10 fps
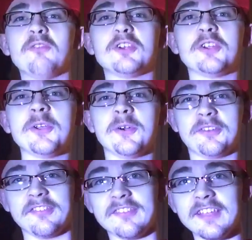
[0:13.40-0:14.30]
over New
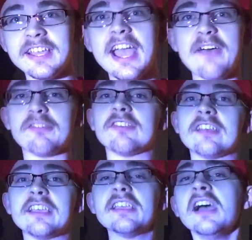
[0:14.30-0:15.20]
York City
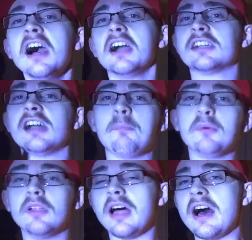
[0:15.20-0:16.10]
FC. A
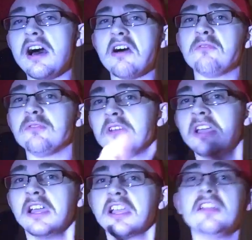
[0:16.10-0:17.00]
couple of
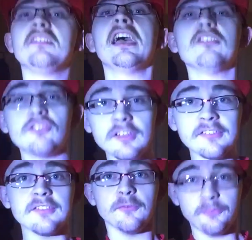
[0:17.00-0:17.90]

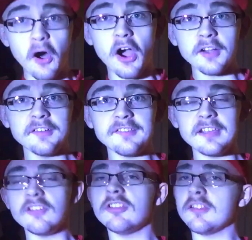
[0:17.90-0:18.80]
contentious VAR
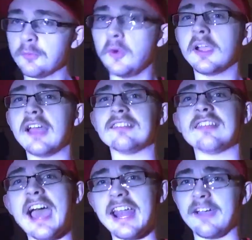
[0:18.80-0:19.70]
decisions. We'll get to
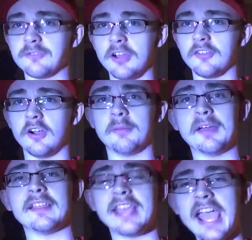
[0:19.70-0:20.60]
that after I talk
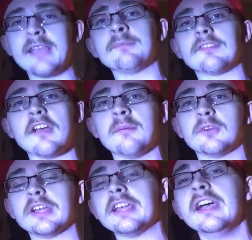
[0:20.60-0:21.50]
about the game
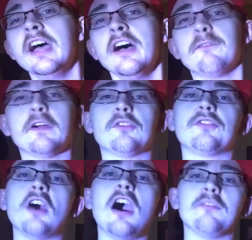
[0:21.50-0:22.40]
summary.
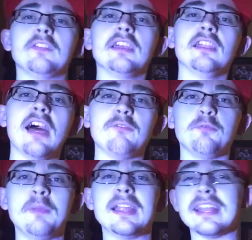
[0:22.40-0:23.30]
First off, in the
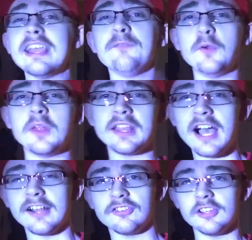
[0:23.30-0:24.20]
11th minute,
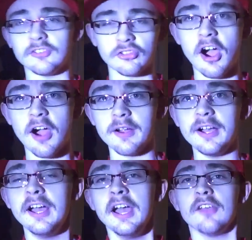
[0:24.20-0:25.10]
Ifunanyachi
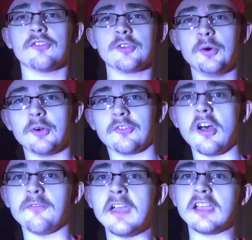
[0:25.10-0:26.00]
Achara scores
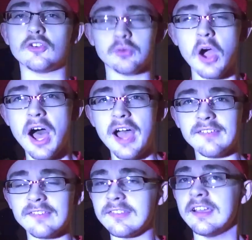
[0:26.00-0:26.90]
off a
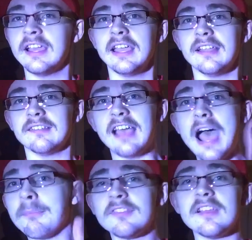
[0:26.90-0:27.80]
cross
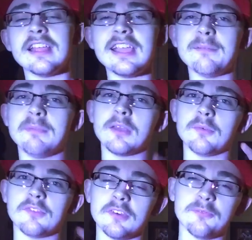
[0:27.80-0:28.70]
Tops it in, but he
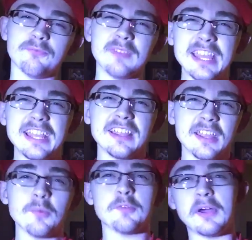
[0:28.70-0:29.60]
was a eh,
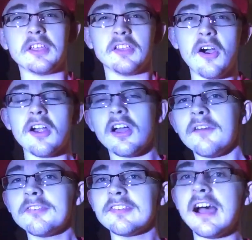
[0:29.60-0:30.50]
he was about a yard
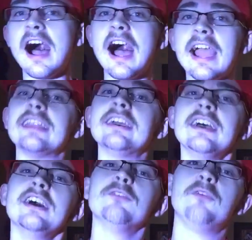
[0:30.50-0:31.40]
offside.
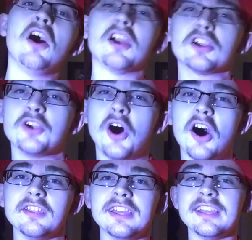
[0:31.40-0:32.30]
VAR
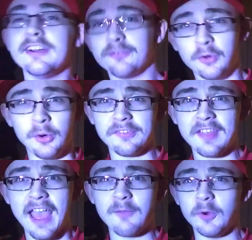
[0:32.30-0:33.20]
called it. Of course
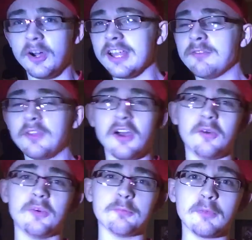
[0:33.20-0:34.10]
they would, even though
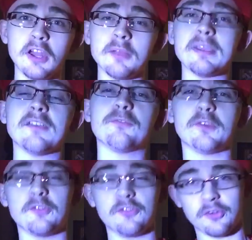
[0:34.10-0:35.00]
it was going to be his
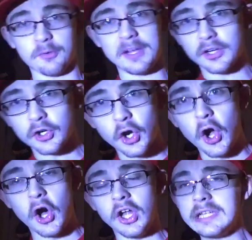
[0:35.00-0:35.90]
first career
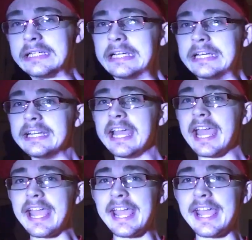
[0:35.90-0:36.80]
goal.
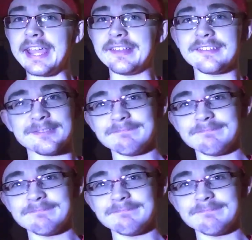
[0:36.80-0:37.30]
And